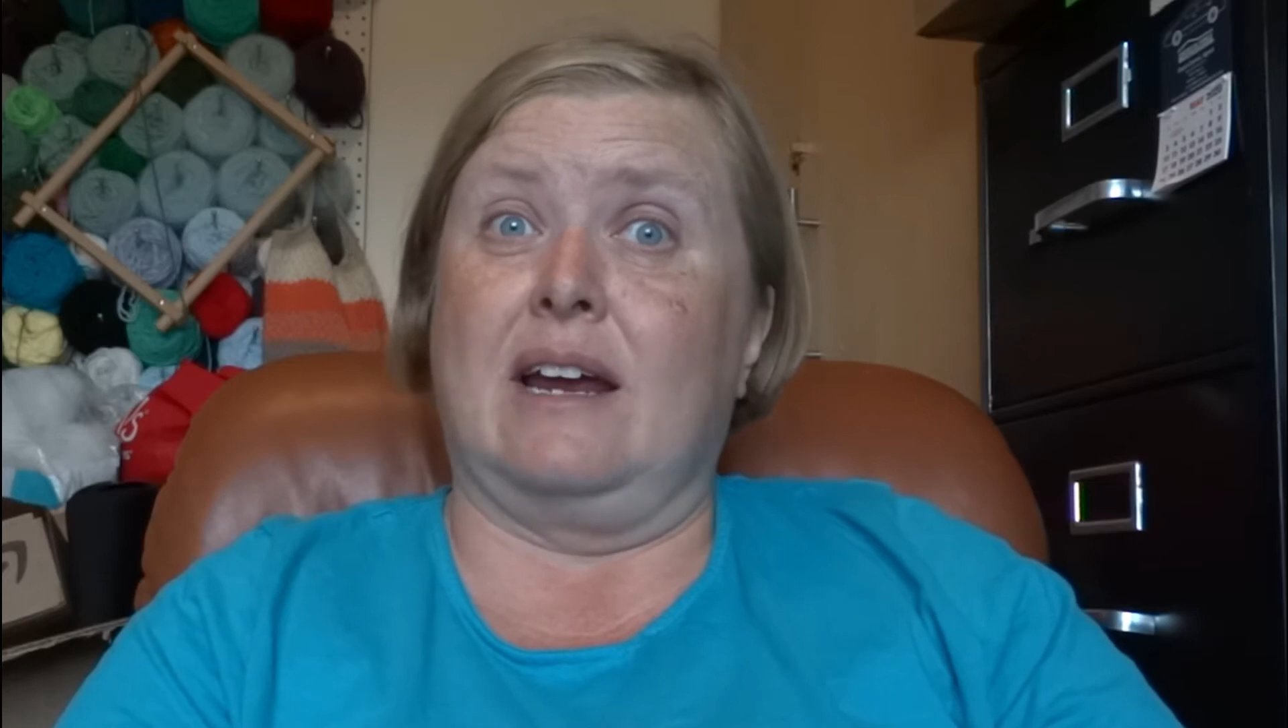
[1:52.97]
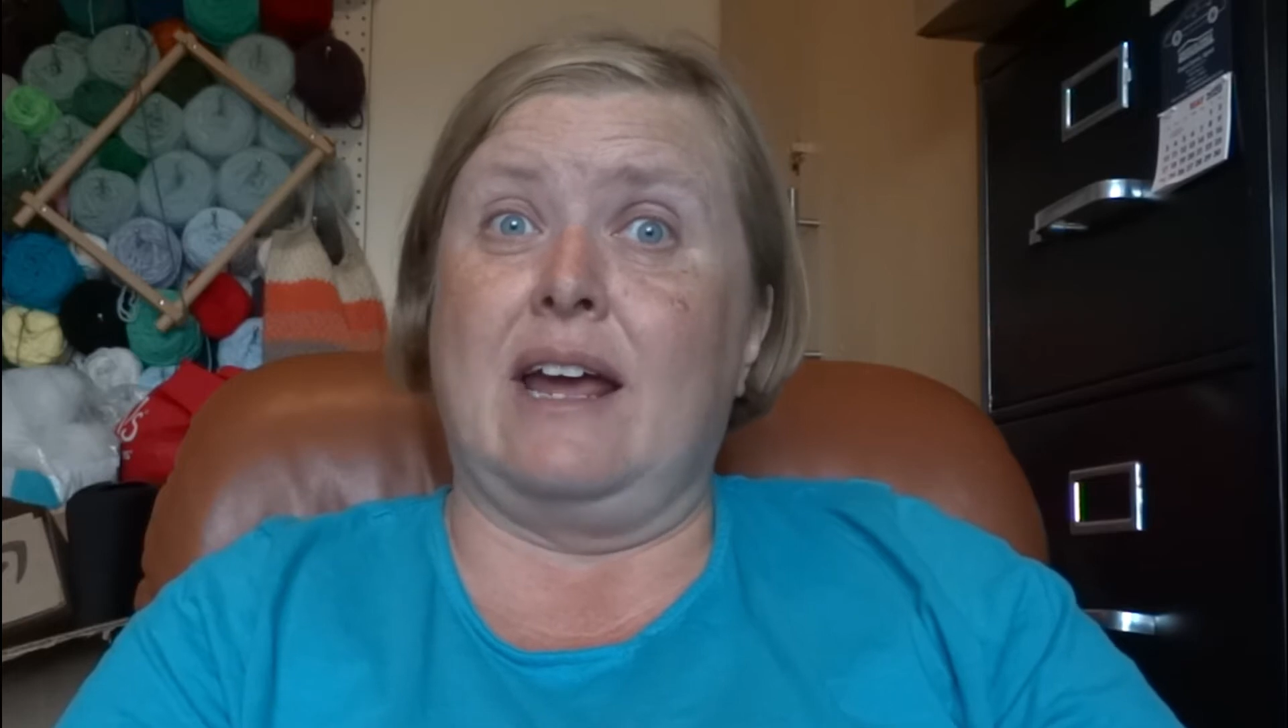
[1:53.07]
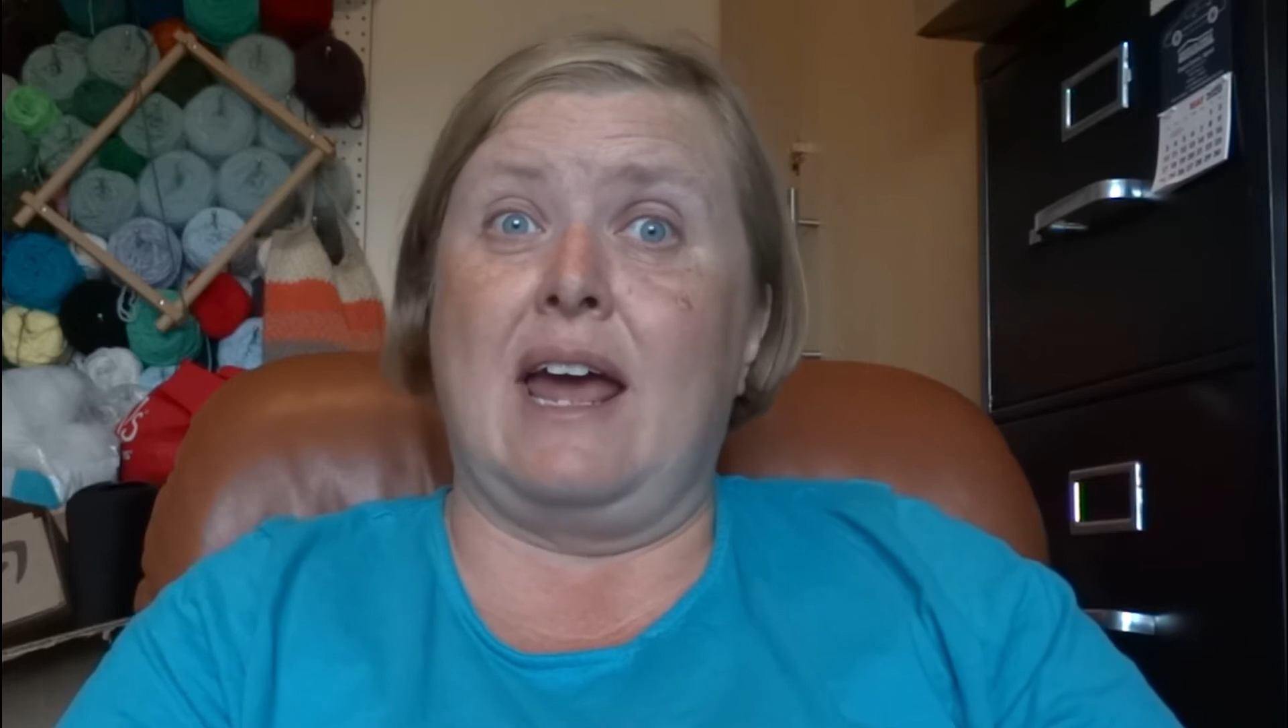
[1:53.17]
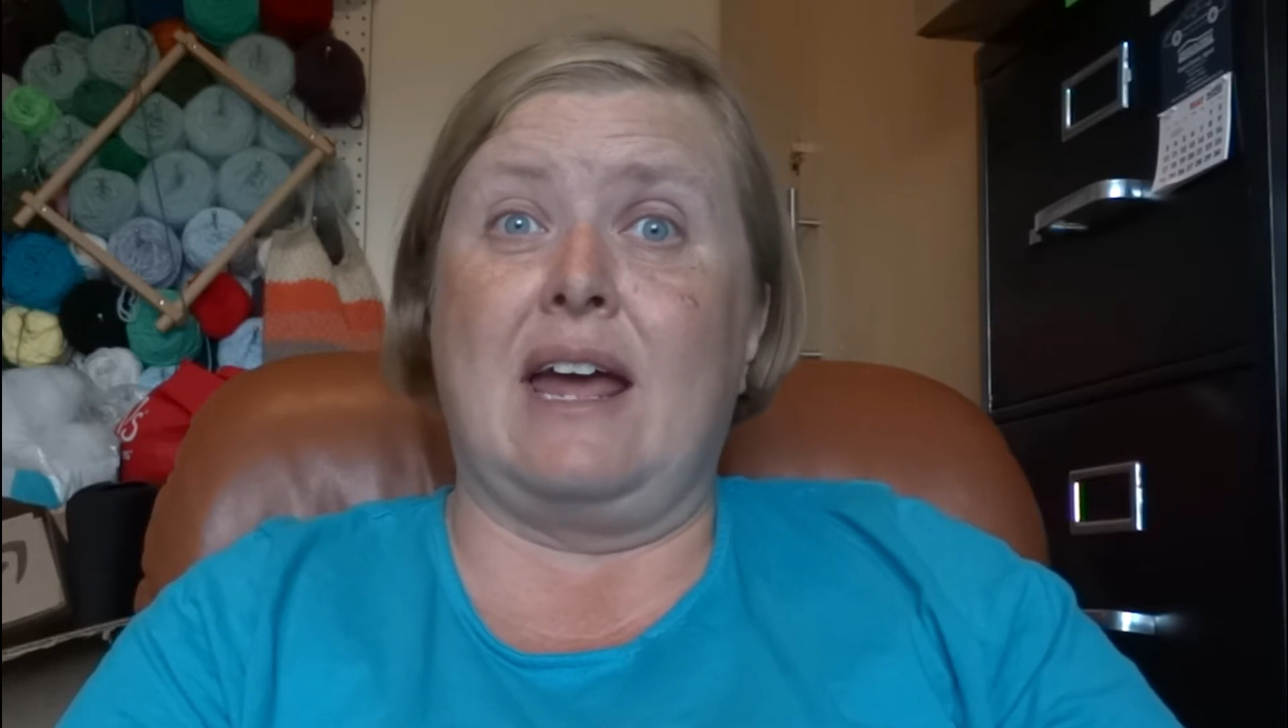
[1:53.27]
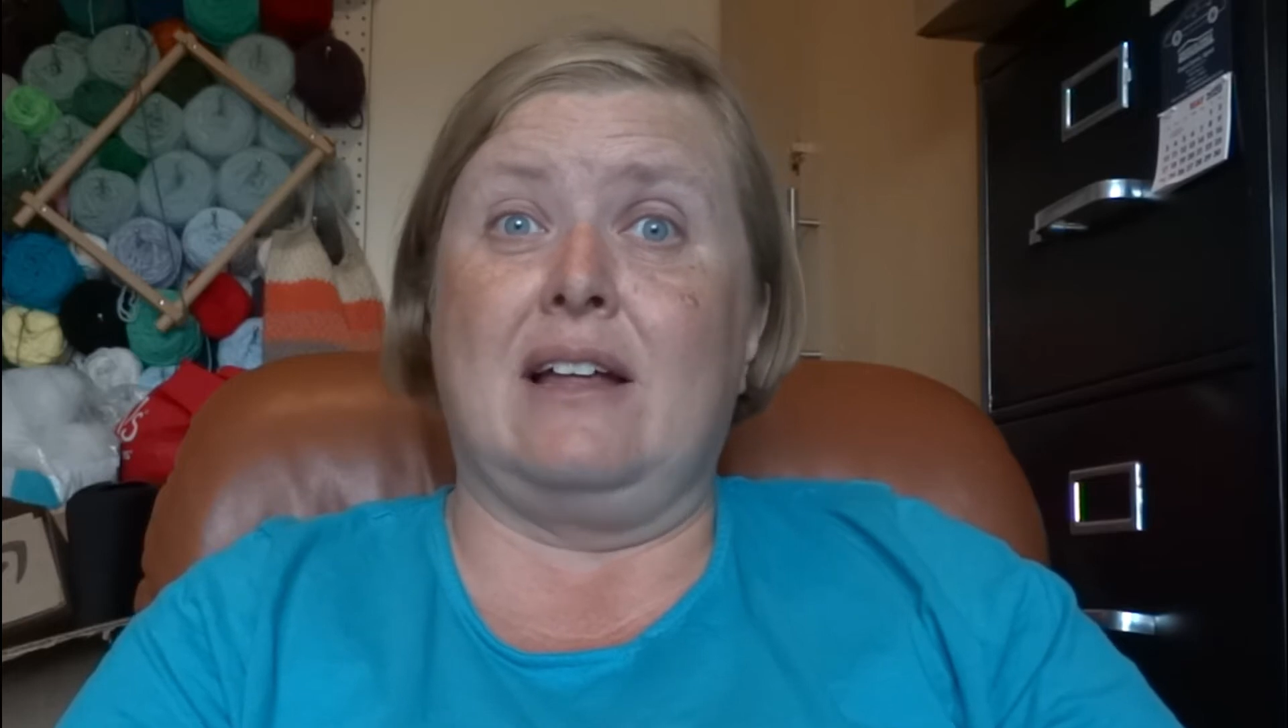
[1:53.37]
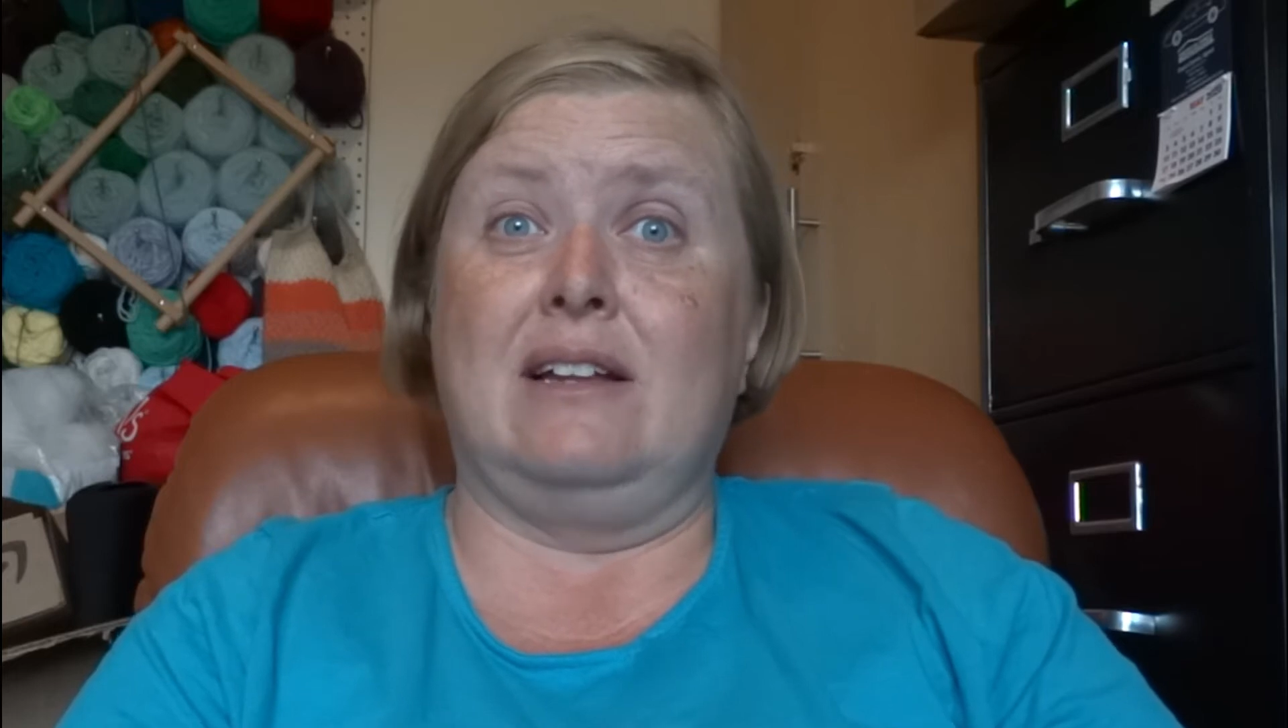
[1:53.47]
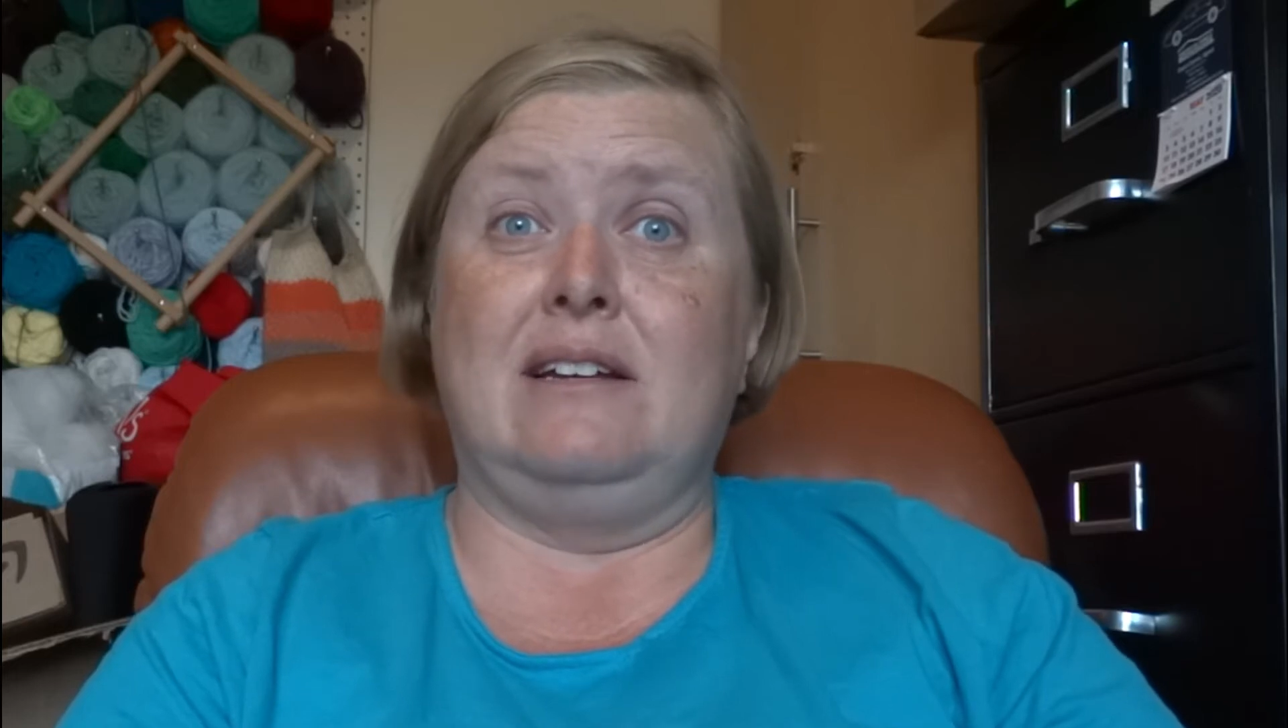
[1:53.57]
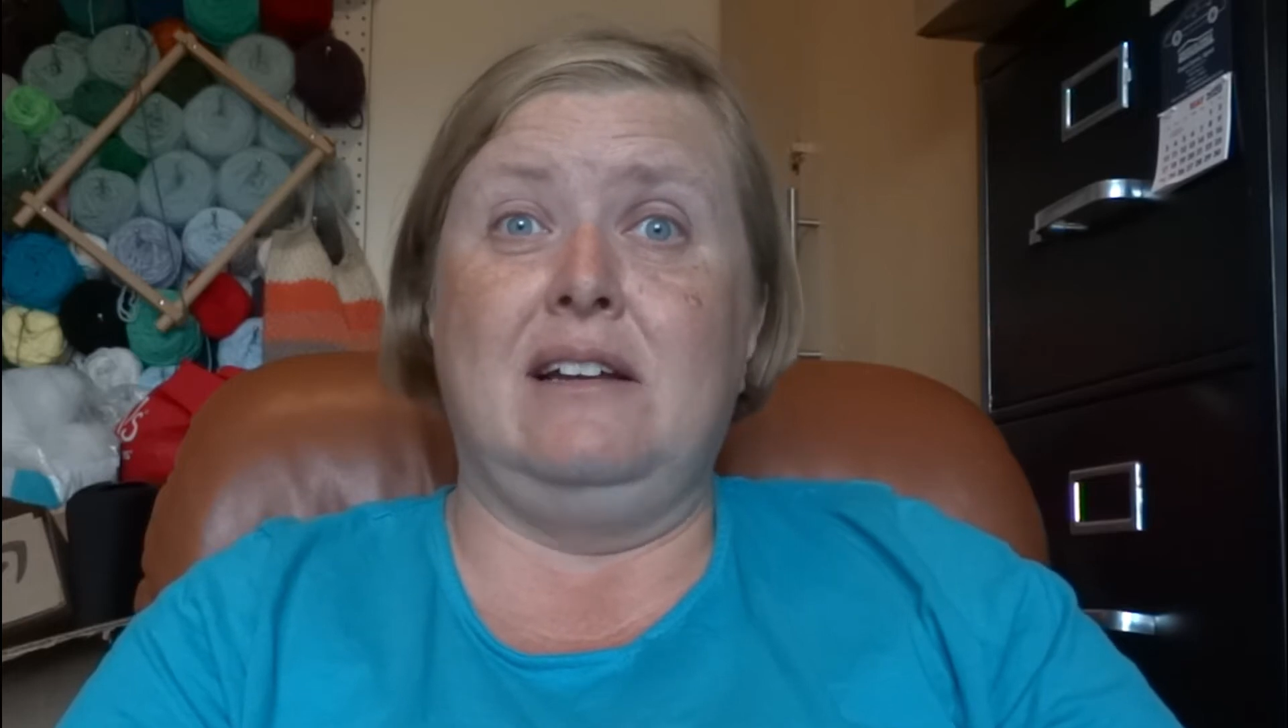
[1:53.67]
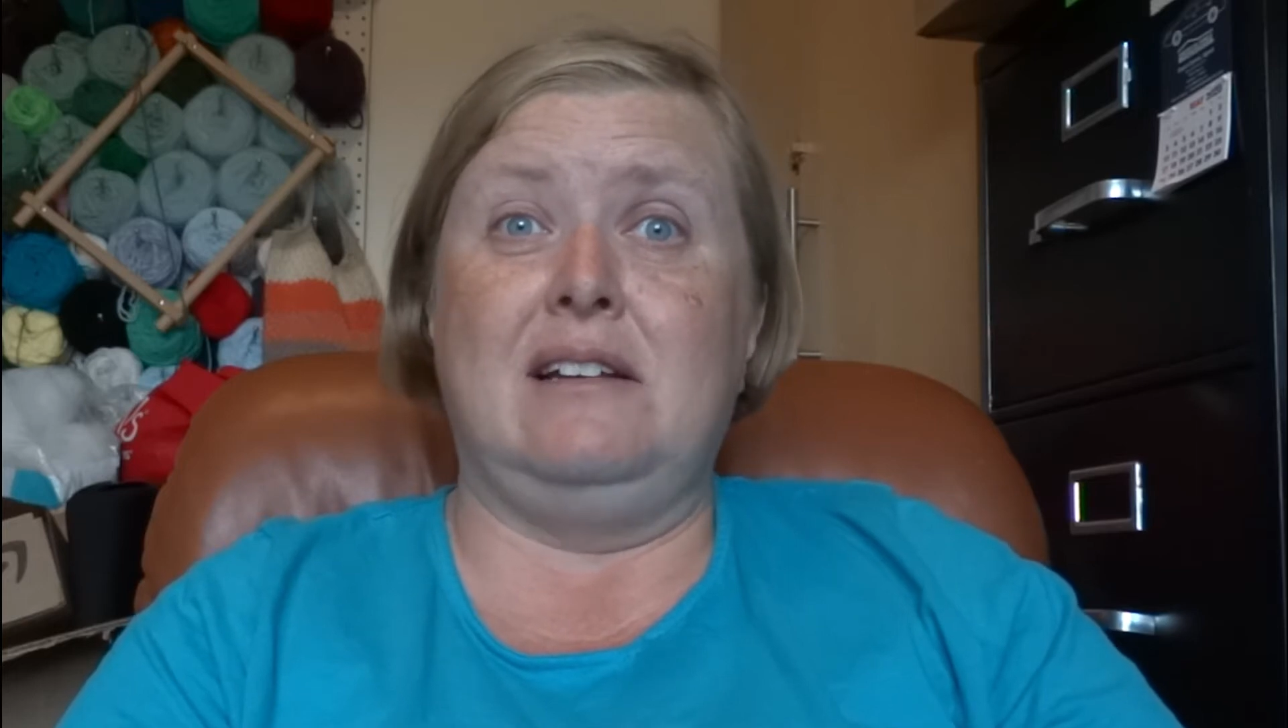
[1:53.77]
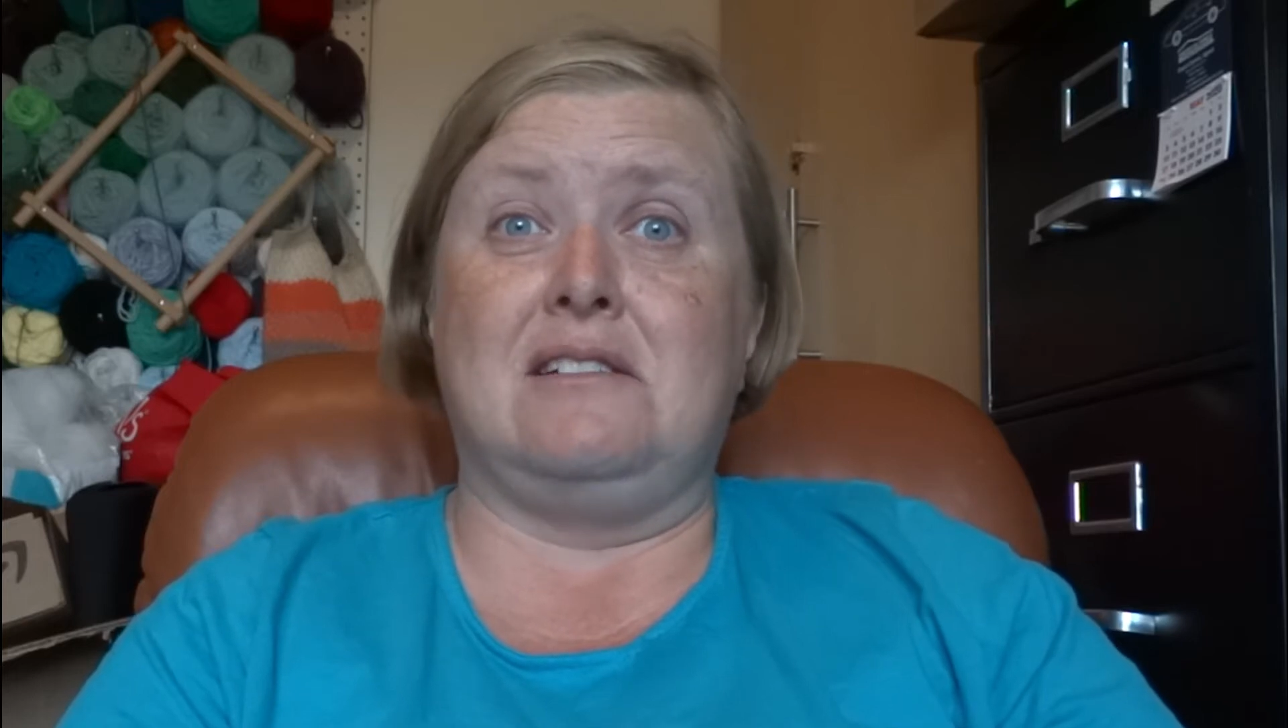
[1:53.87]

and kale in it,